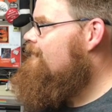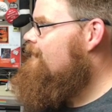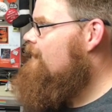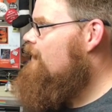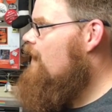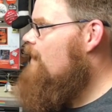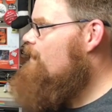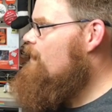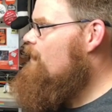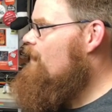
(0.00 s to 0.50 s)

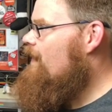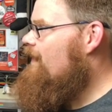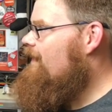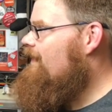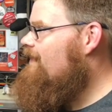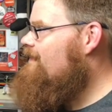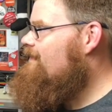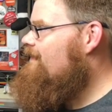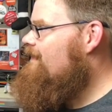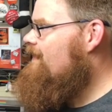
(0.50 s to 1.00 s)
Copyright
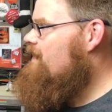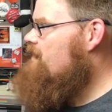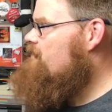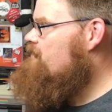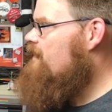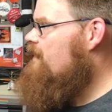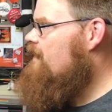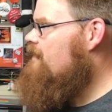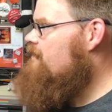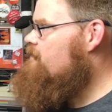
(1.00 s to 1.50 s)

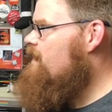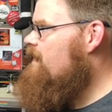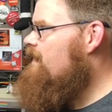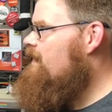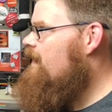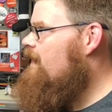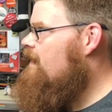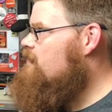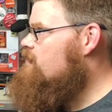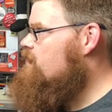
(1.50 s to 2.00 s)
1985 by
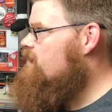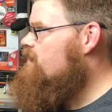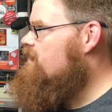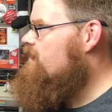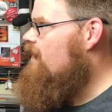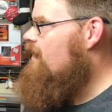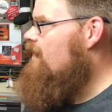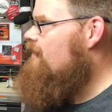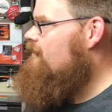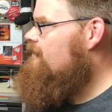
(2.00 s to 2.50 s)

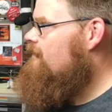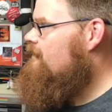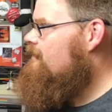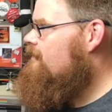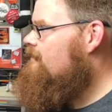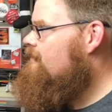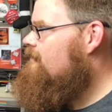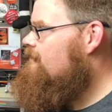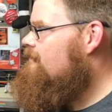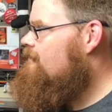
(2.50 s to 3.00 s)
Angelsoft.
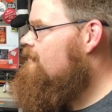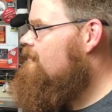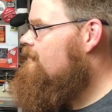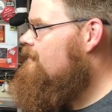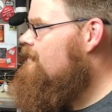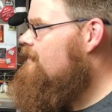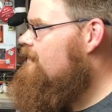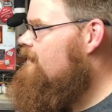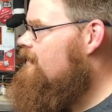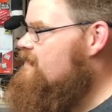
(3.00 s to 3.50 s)

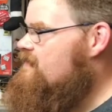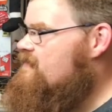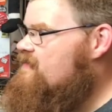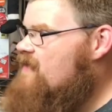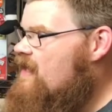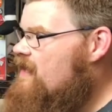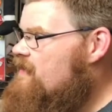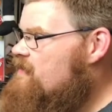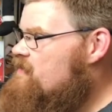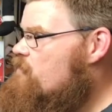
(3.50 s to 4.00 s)
The
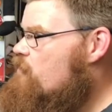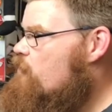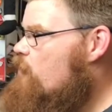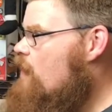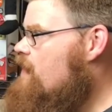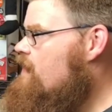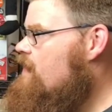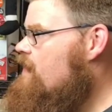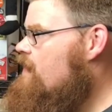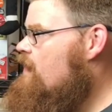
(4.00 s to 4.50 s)
sun is
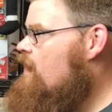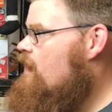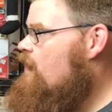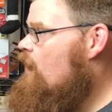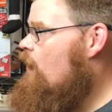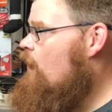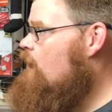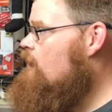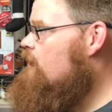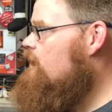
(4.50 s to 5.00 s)
breaking
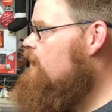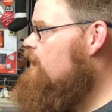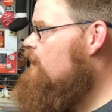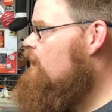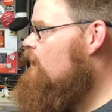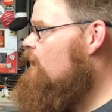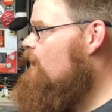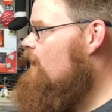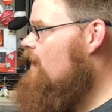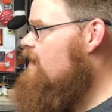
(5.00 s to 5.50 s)
over the
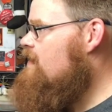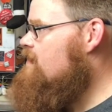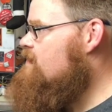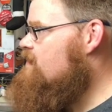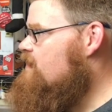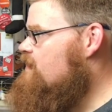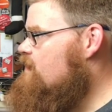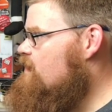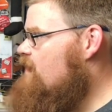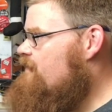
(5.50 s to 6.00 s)

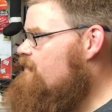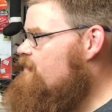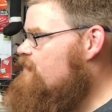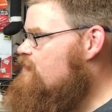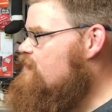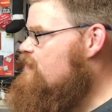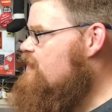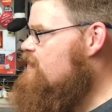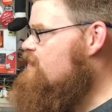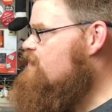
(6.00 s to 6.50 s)
horizon. You have
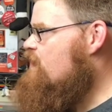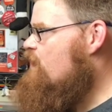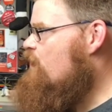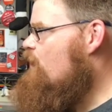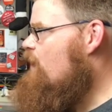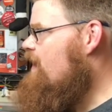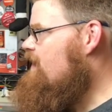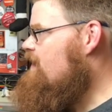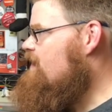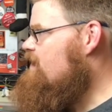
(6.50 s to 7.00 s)
just
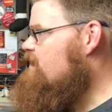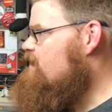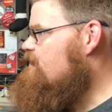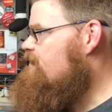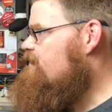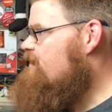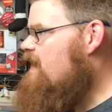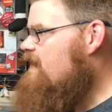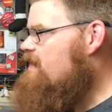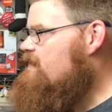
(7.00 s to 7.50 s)
awakened to
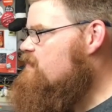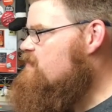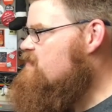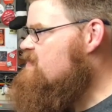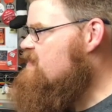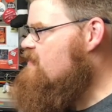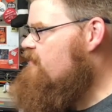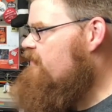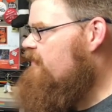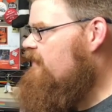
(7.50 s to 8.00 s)
find
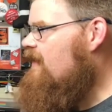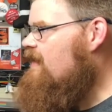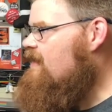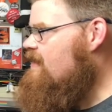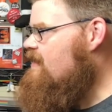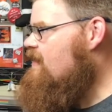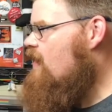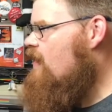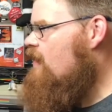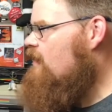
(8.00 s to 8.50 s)
yourself
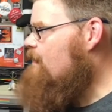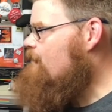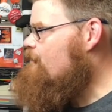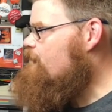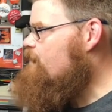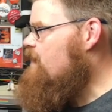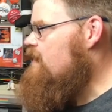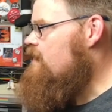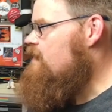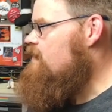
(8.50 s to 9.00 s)
lying on a
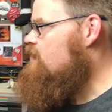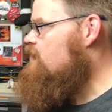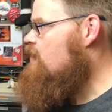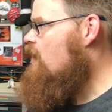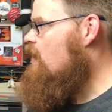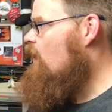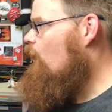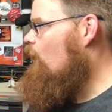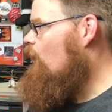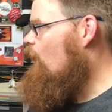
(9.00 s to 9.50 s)
beach,
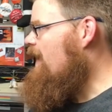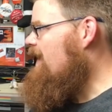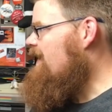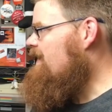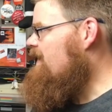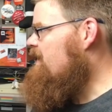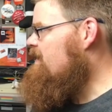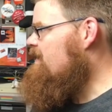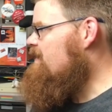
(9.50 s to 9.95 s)
wet and